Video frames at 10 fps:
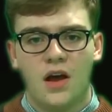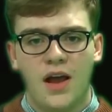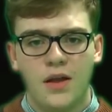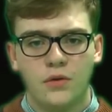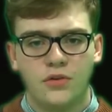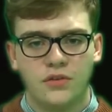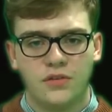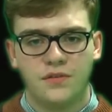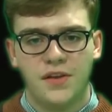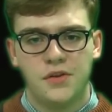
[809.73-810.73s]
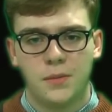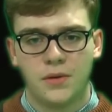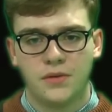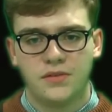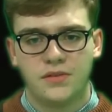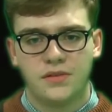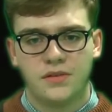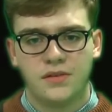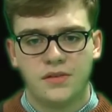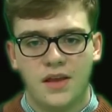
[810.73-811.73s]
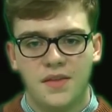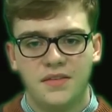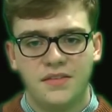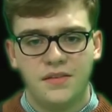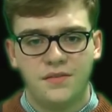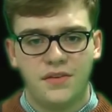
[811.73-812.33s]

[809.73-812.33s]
High-angle shots convey dominance, and this is in